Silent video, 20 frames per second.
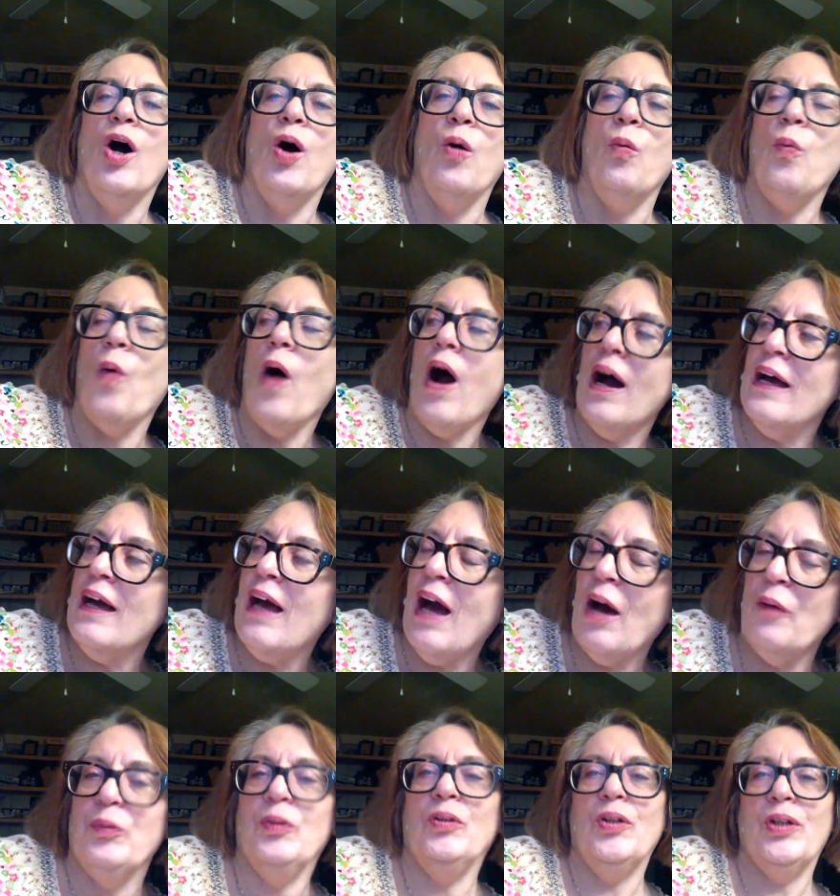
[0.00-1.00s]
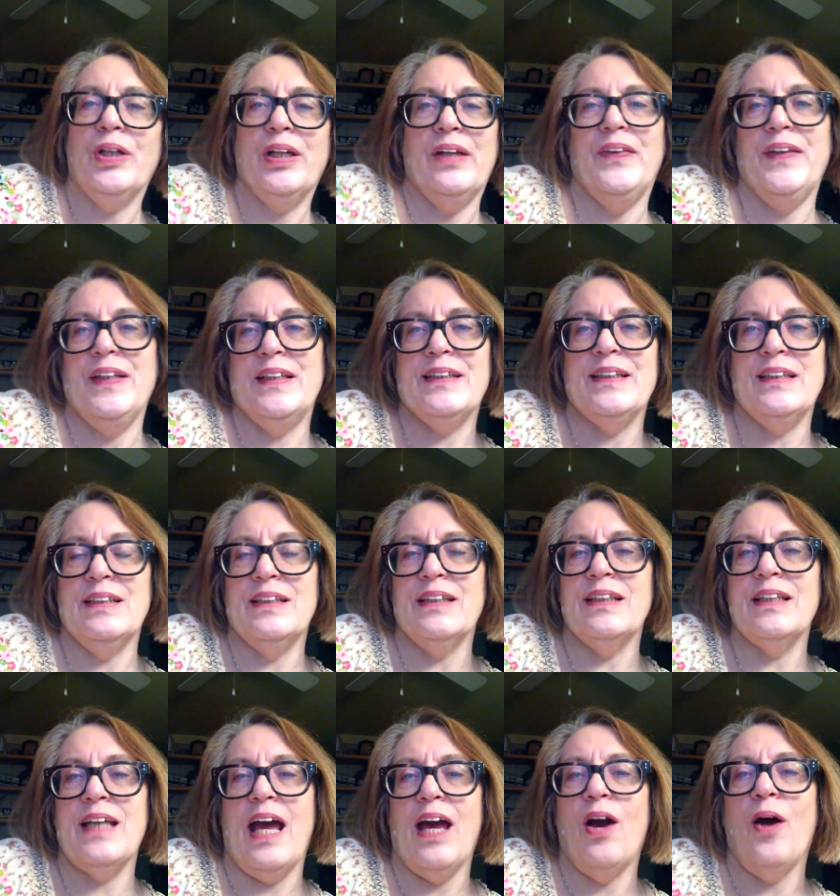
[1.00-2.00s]
of why I would look at this and
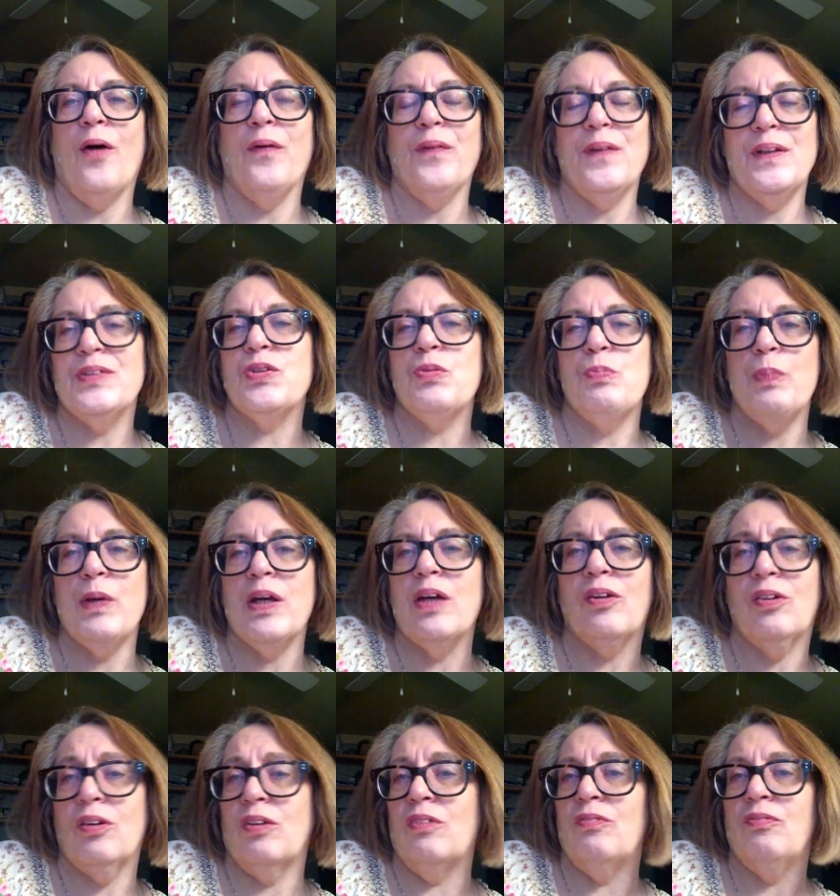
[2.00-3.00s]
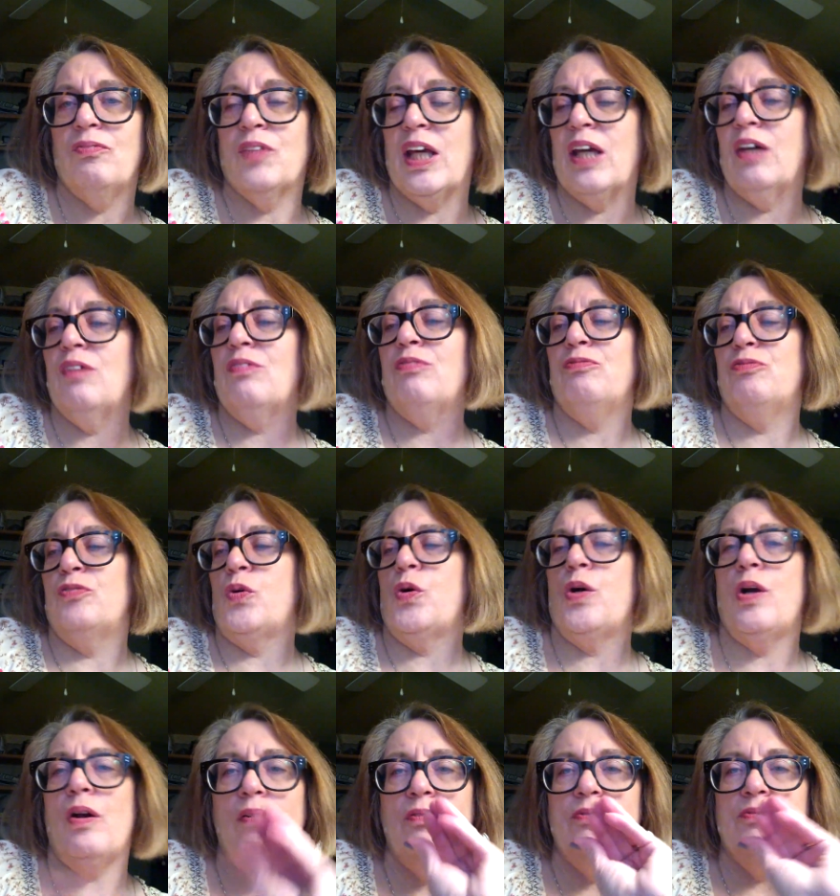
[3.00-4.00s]
say, oh, this would be a good gift
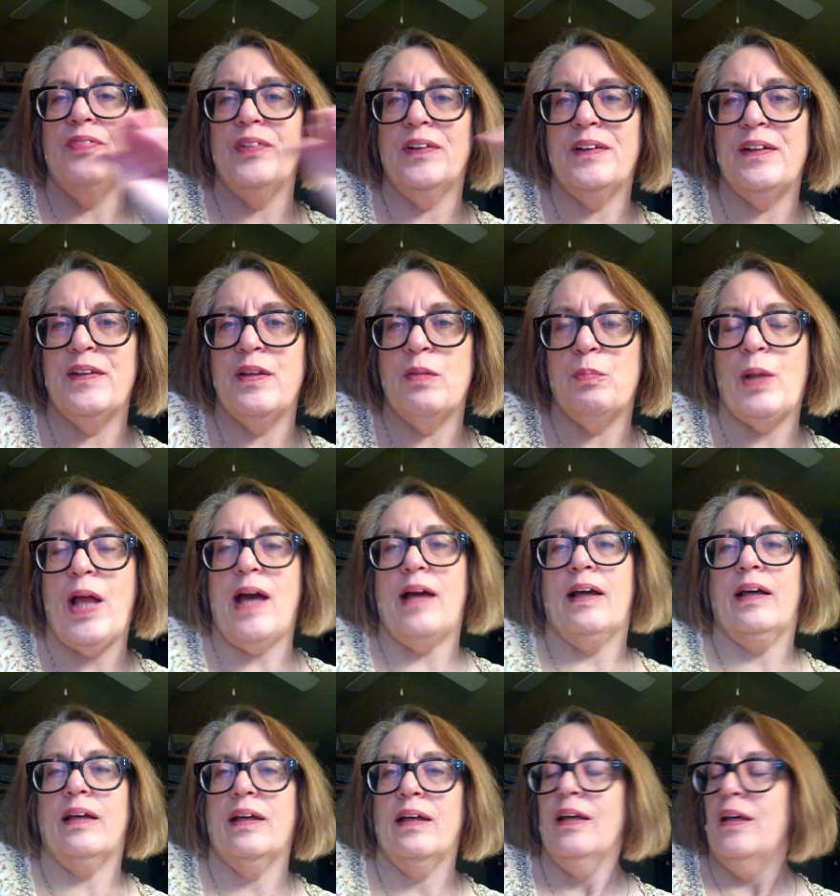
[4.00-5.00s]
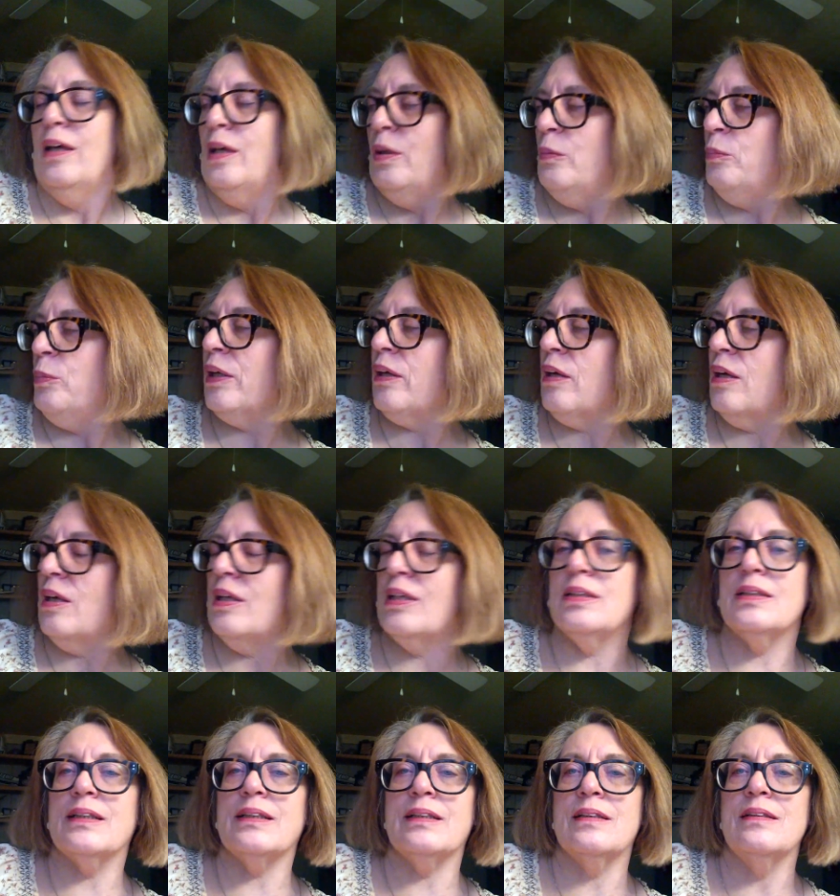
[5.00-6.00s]
for fill in the blank.
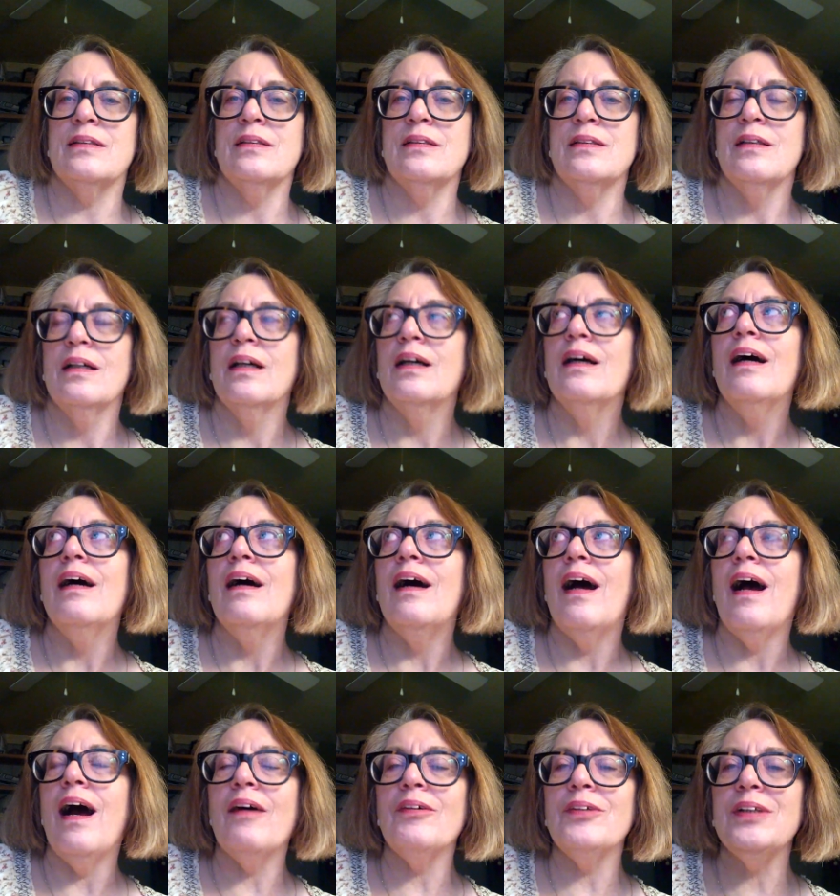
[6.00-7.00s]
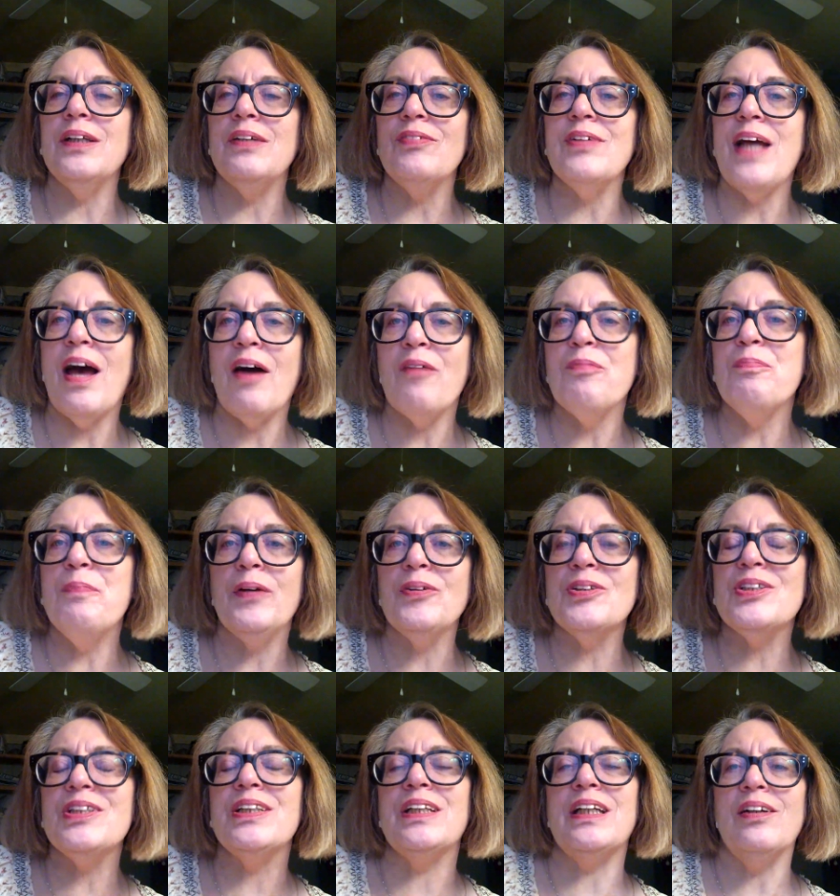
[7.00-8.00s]
Because I don't even have
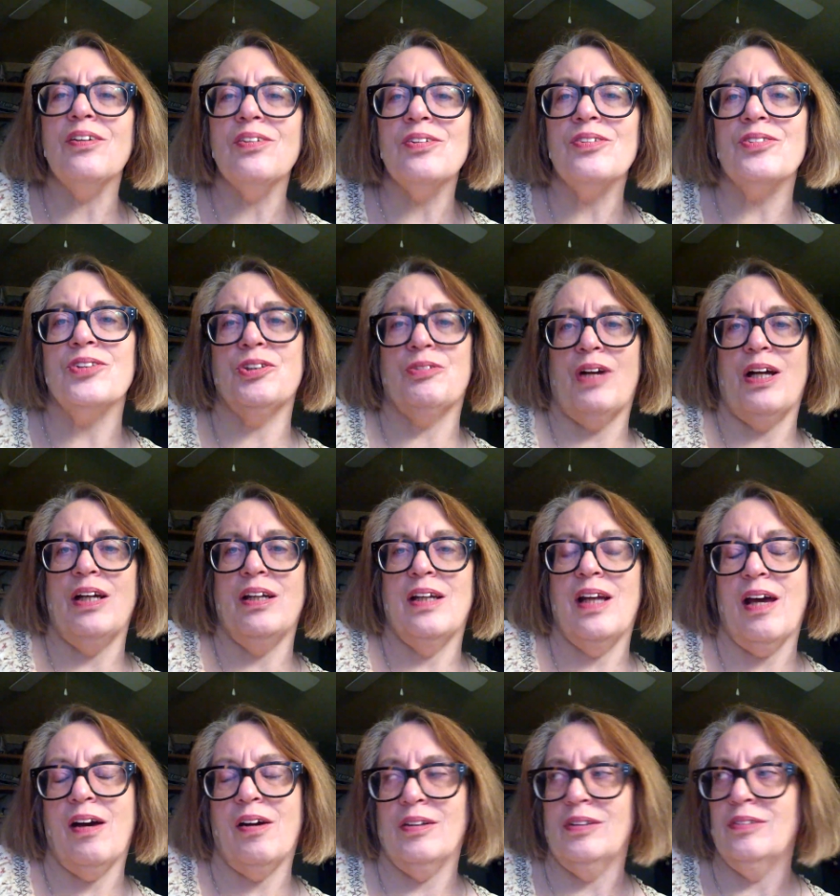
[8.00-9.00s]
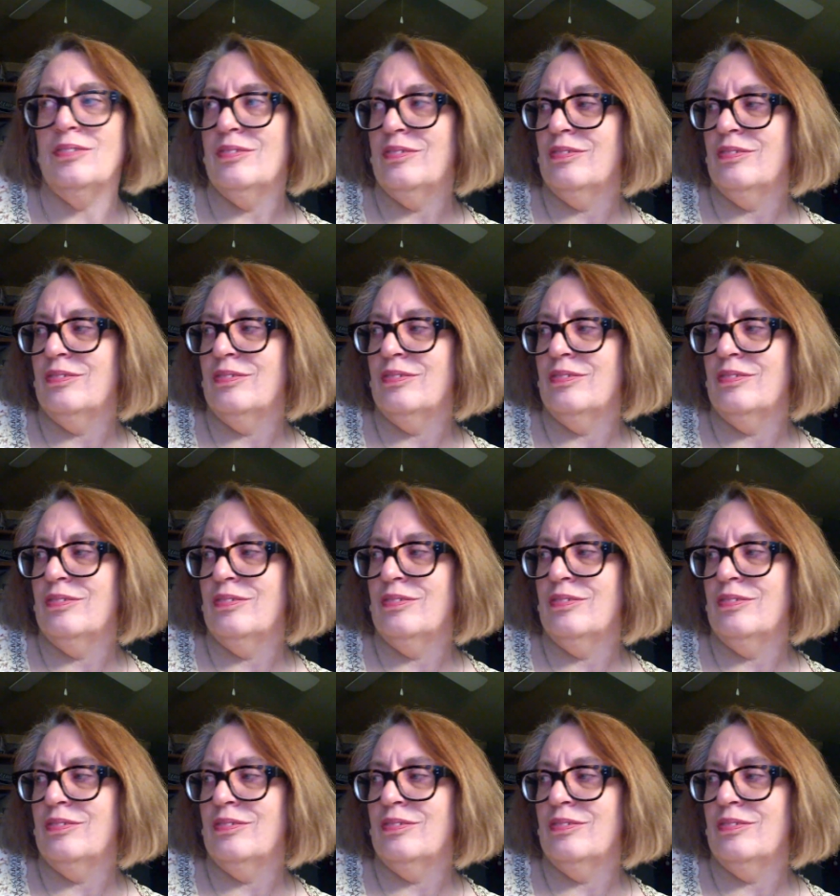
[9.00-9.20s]
pierced ears right now.